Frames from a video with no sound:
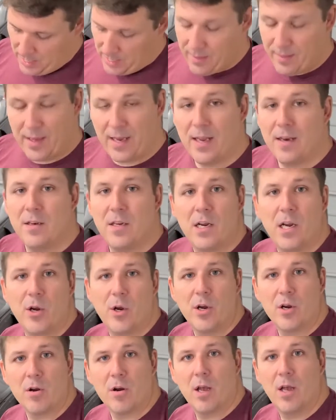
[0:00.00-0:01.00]
in the
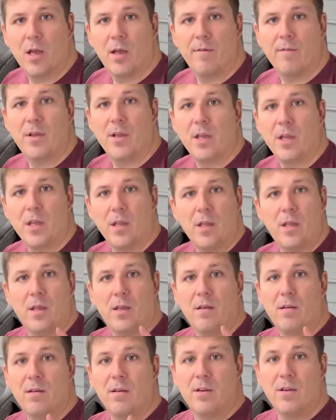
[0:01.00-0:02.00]
interior of
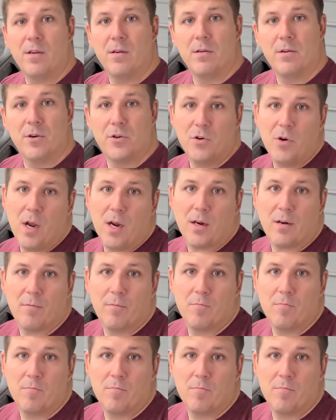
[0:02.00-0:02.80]
your truck.